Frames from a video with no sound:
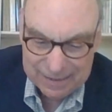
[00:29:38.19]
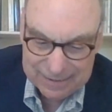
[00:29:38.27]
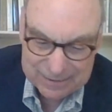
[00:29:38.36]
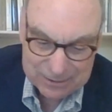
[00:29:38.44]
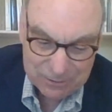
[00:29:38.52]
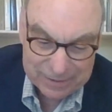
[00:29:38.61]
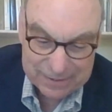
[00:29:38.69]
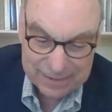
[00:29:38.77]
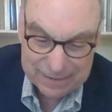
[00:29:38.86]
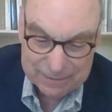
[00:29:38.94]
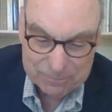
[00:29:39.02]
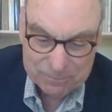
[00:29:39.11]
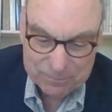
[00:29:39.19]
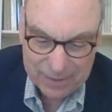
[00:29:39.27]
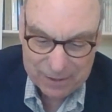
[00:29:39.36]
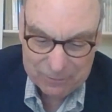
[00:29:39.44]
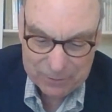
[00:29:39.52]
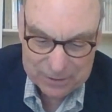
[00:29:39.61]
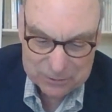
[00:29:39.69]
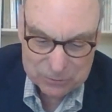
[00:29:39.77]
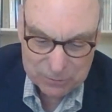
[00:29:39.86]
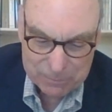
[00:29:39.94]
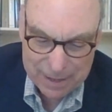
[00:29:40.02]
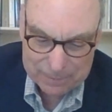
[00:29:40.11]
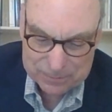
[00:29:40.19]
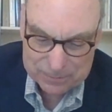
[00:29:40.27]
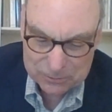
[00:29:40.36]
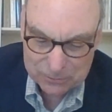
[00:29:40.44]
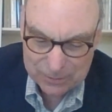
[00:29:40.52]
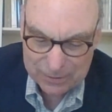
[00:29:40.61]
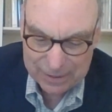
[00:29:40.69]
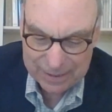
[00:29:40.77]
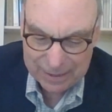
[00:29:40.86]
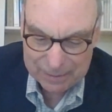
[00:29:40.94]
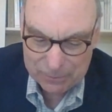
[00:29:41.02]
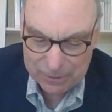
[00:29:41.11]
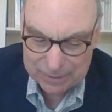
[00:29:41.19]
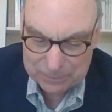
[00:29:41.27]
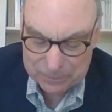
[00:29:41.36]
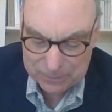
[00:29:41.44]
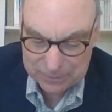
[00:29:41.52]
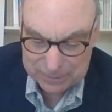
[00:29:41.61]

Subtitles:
So I did. I went into a map store and I bought the book.